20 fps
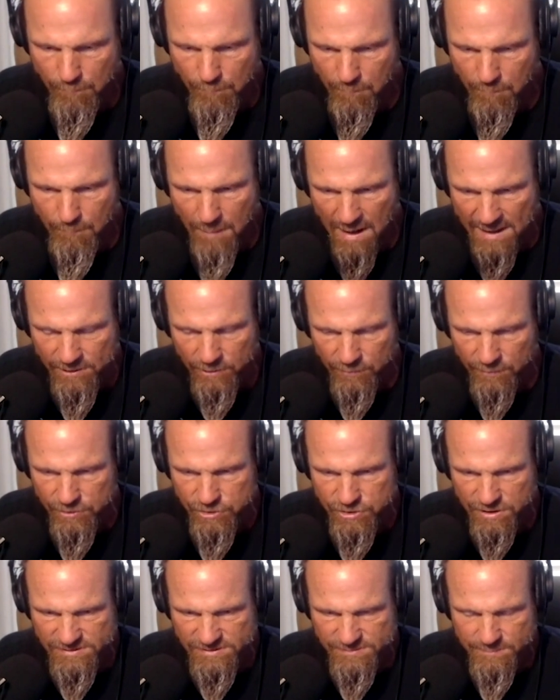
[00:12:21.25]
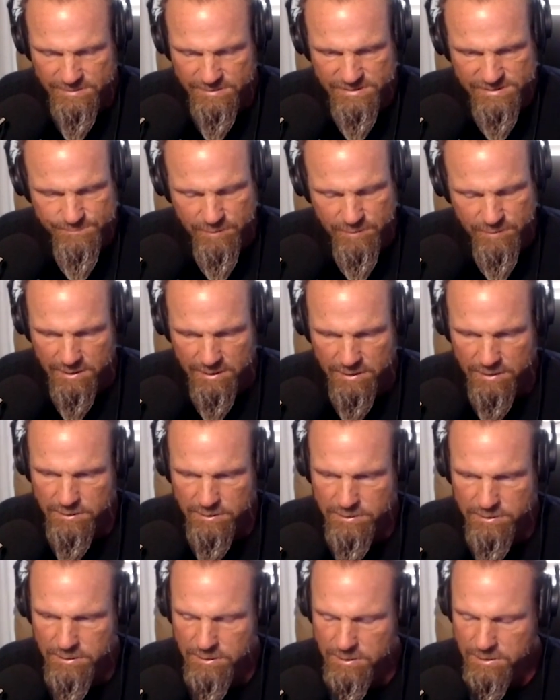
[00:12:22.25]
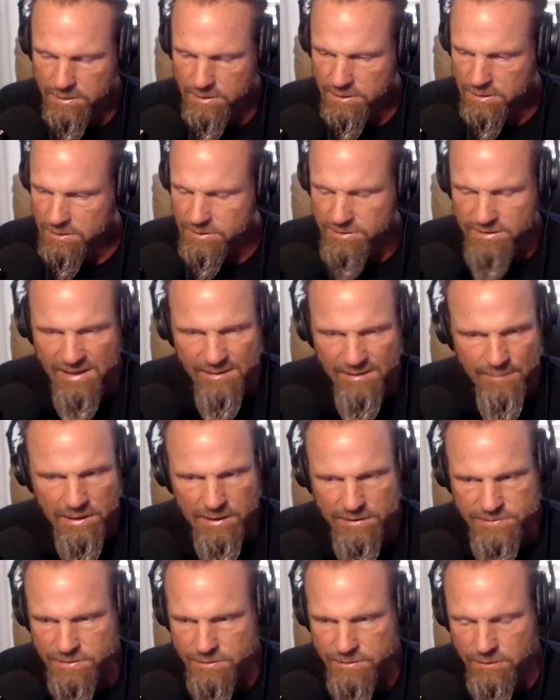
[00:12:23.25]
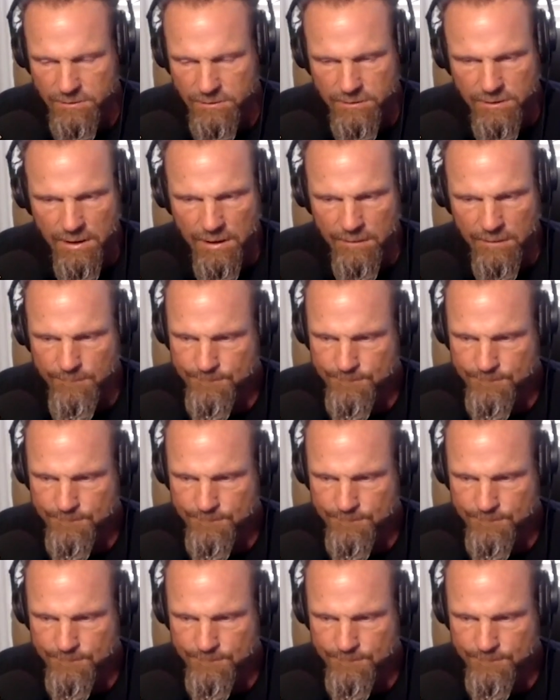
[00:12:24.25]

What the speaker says: minor adjustments, but yeah, man, it's a good thing.